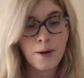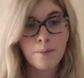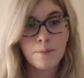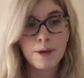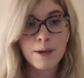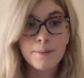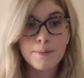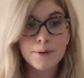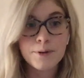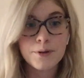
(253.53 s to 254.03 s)

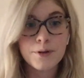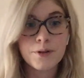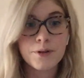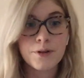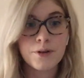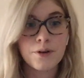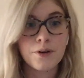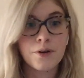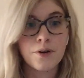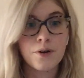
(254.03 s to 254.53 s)

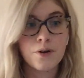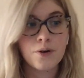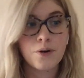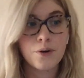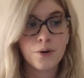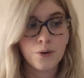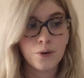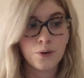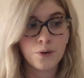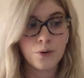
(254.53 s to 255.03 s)
people
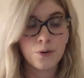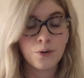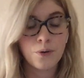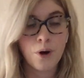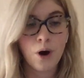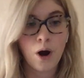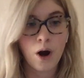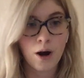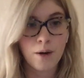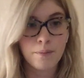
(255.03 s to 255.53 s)

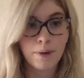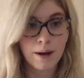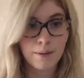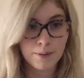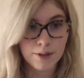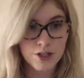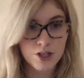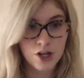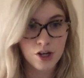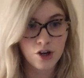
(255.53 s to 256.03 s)
who are
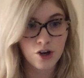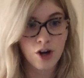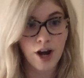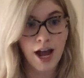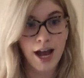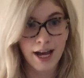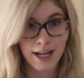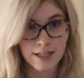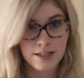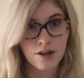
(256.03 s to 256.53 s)
publishing your
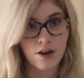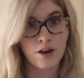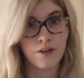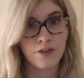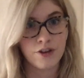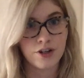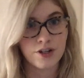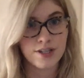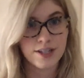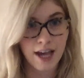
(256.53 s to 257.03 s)
ads
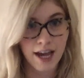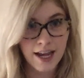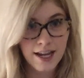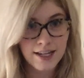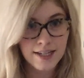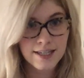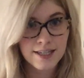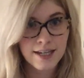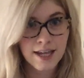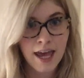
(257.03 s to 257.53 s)
on their
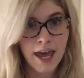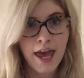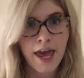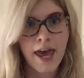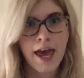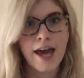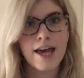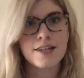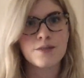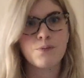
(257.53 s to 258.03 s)
site,
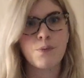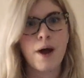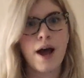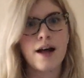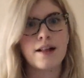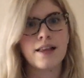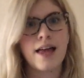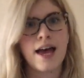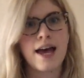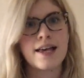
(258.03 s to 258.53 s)
as
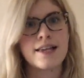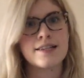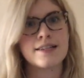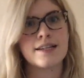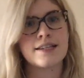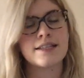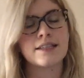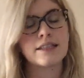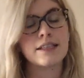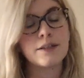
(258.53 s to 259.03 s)
well as
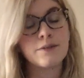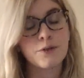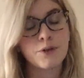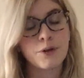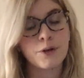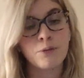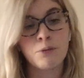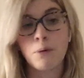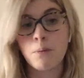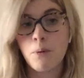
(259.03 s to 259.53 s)
a
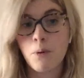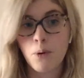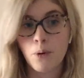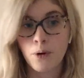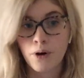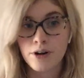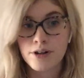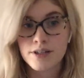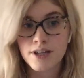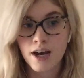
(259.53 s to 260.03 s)
delivery
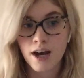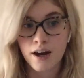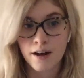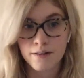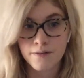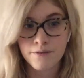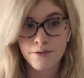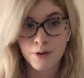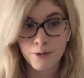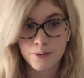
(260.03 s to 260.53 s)
report
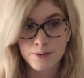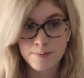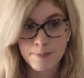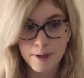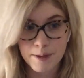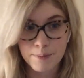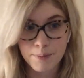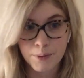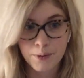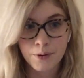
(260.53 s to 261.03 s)
of those
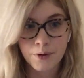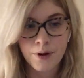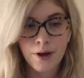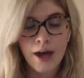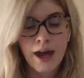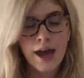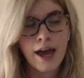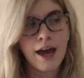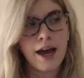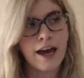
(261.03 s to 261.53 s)
people.
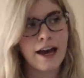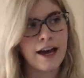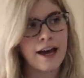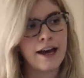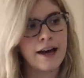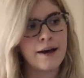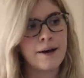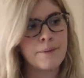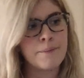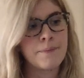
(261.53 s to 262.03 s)

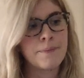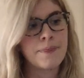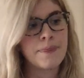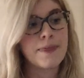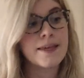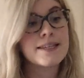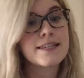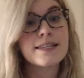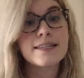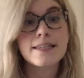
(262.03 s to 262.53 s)

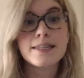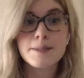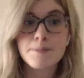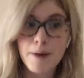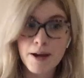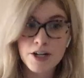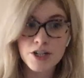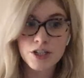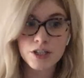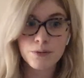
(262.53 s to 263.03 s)
This is
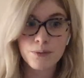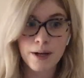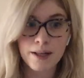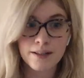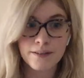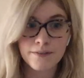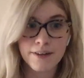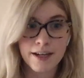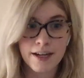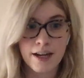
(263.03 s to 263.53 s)
especially
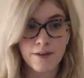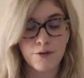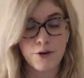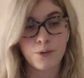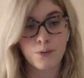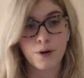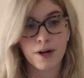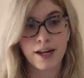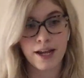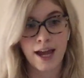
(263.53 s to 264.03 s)
relevant if
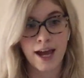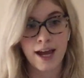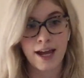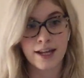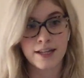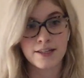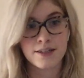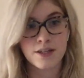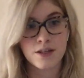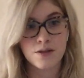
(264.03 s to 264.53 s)
you're running
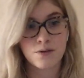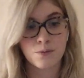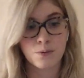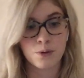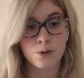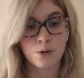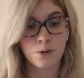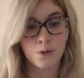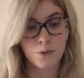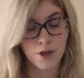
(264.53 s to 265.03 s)
ads
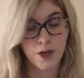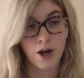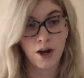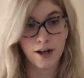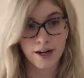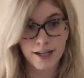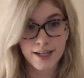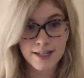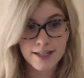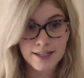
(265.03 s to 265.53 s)
through the
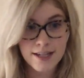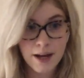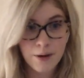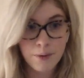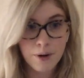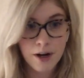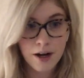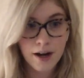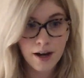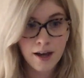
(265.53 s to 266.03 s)
Audience
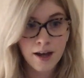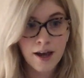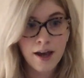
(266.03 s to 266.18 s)
Network.